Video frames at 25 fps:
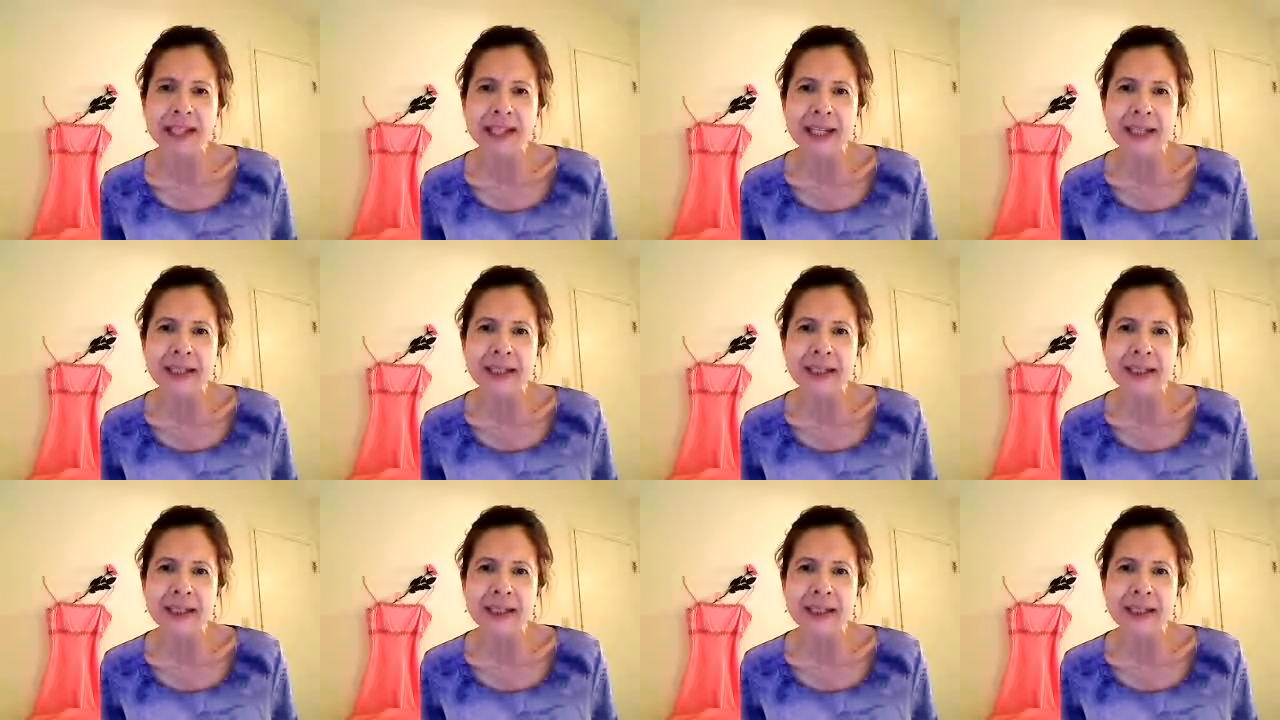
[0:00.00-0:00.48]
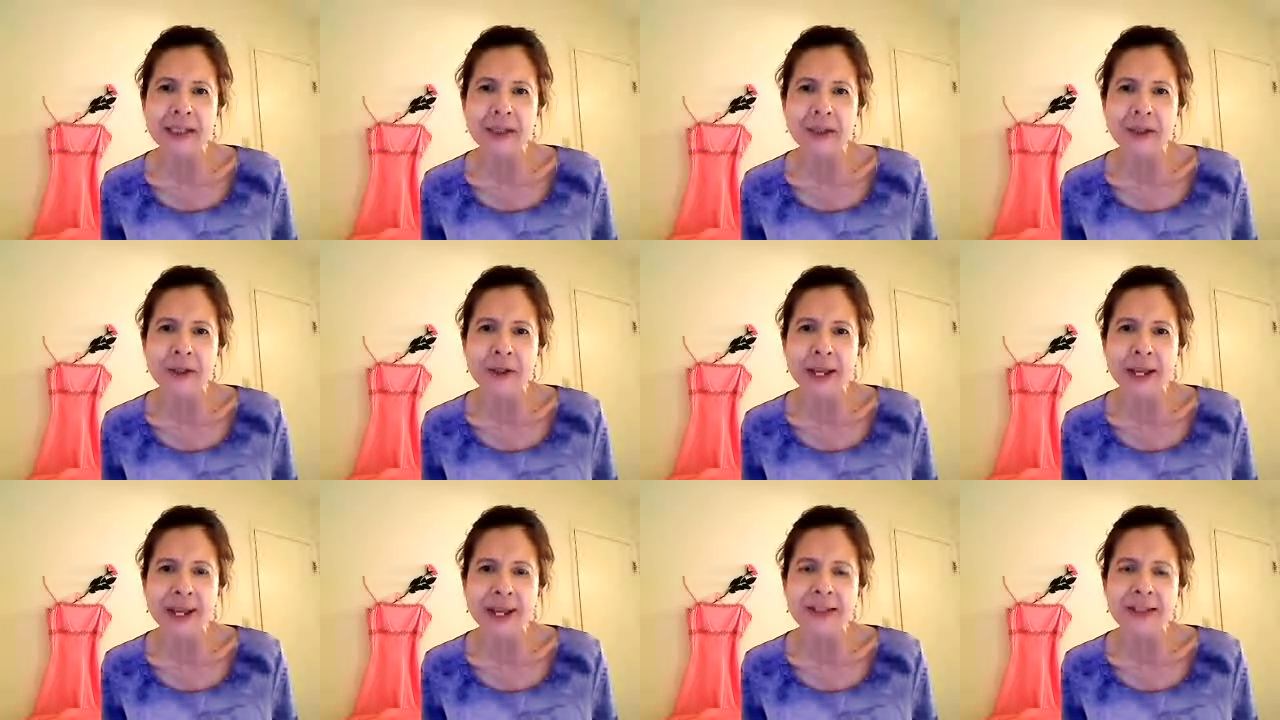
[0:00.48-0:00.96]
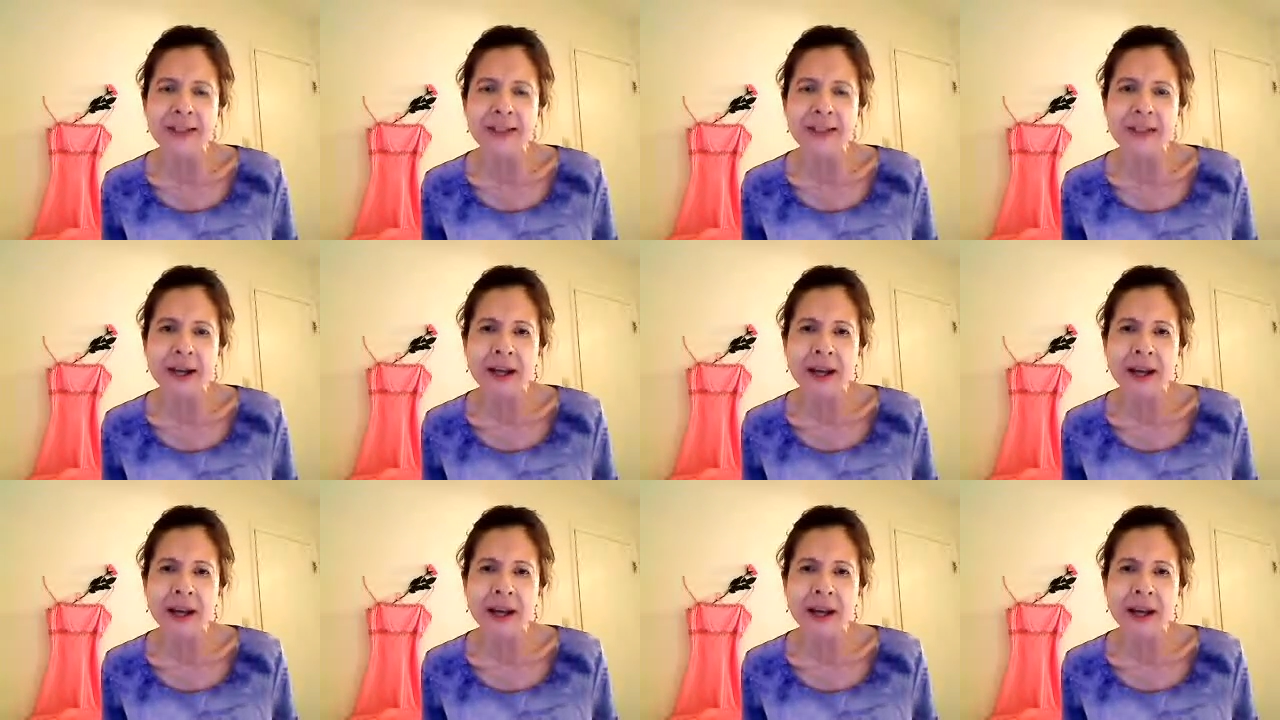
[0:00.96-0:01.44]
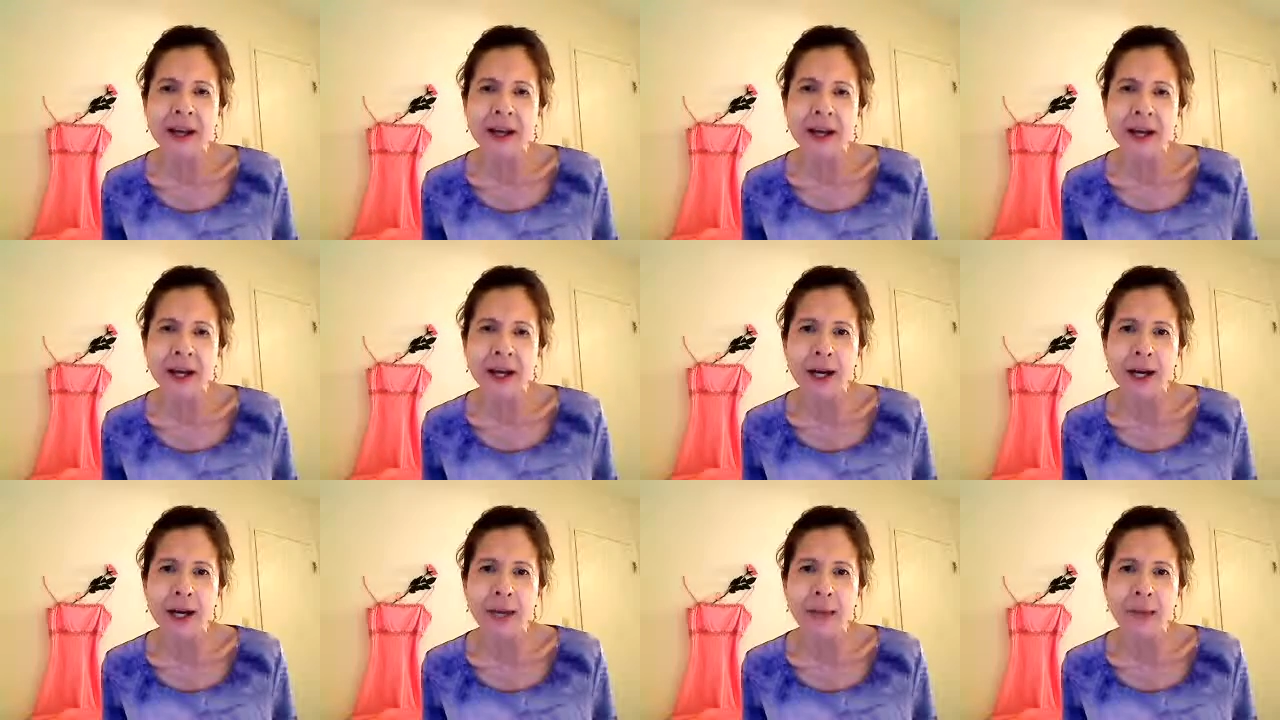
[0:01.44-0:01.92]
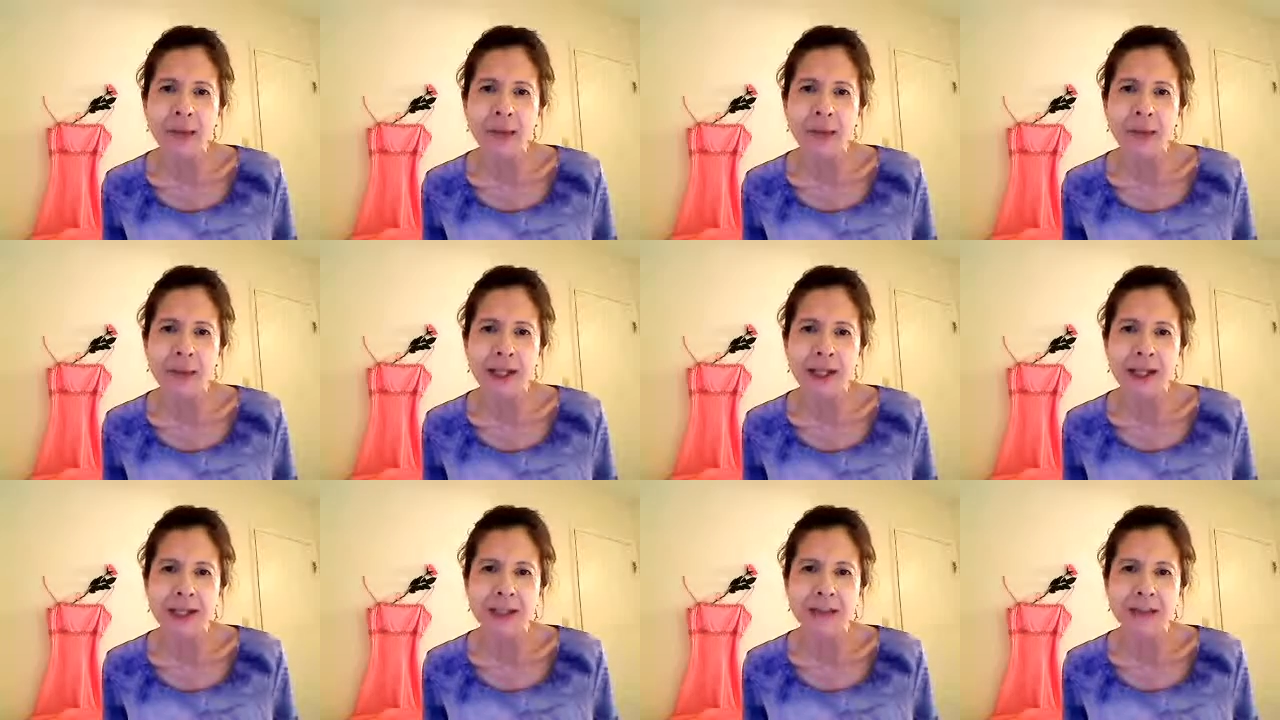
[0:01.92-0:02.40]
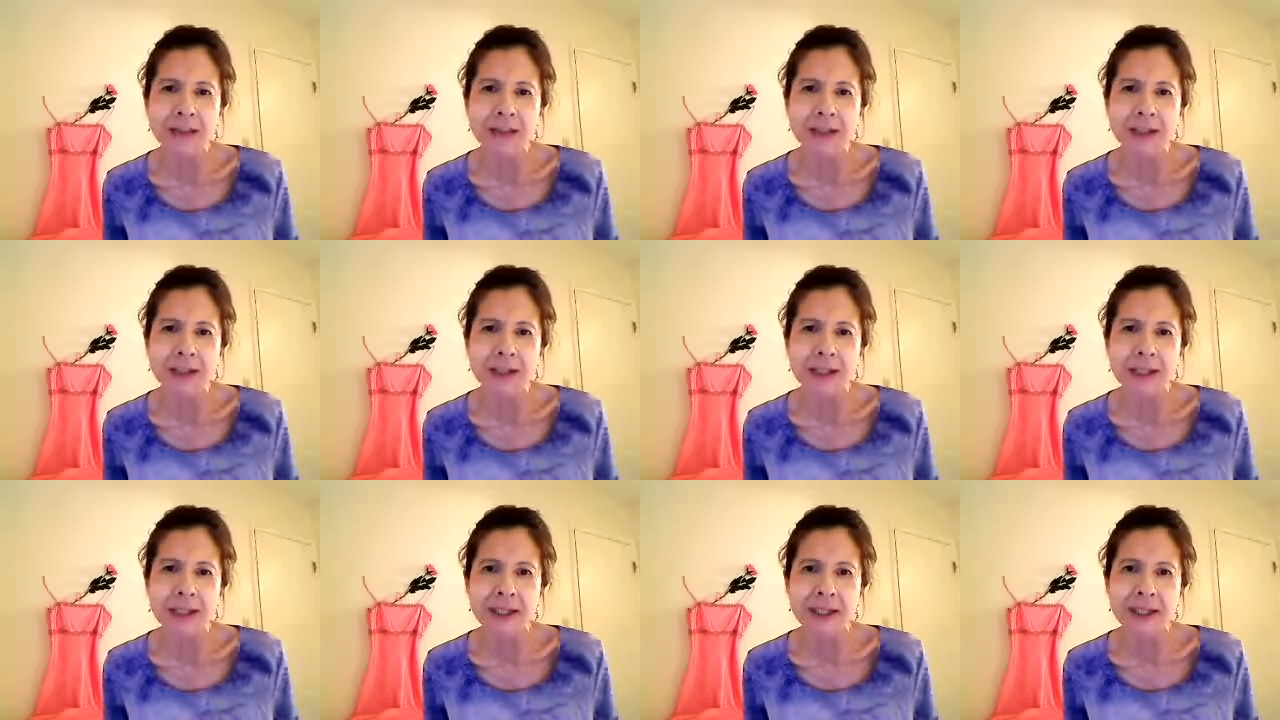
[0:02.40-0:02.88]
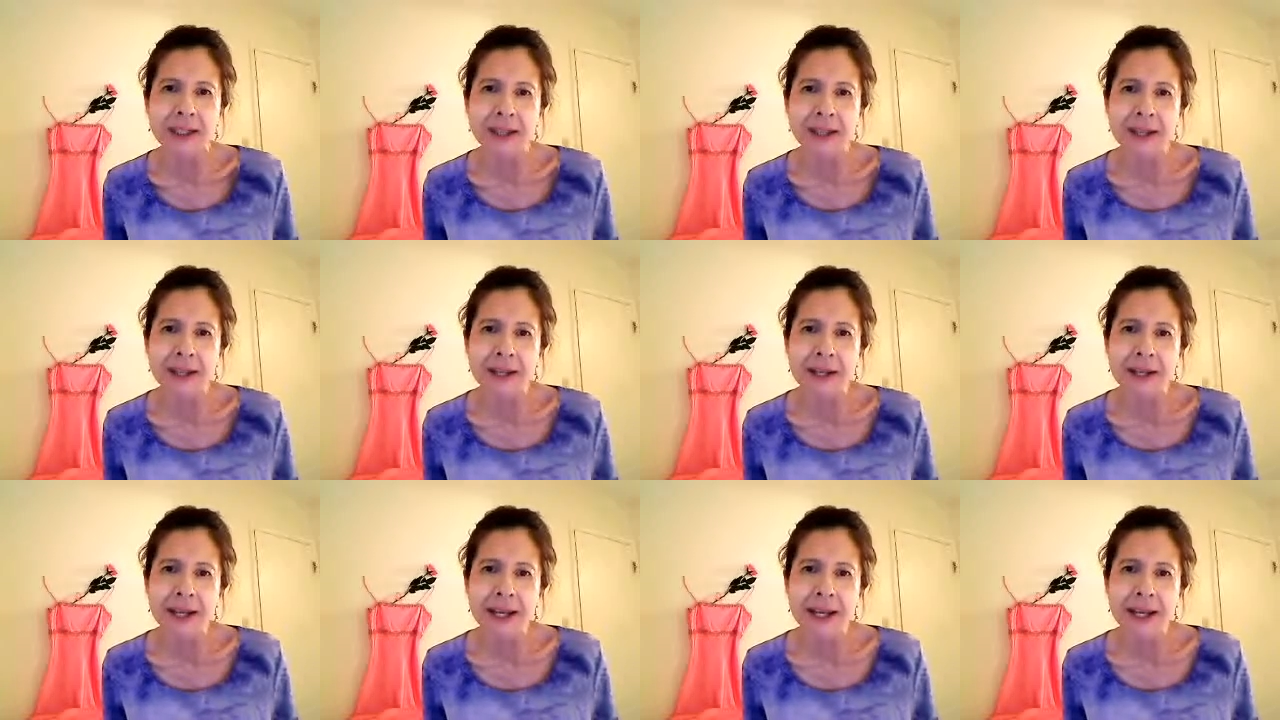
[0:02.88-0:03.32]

and consider next as a husband possibility.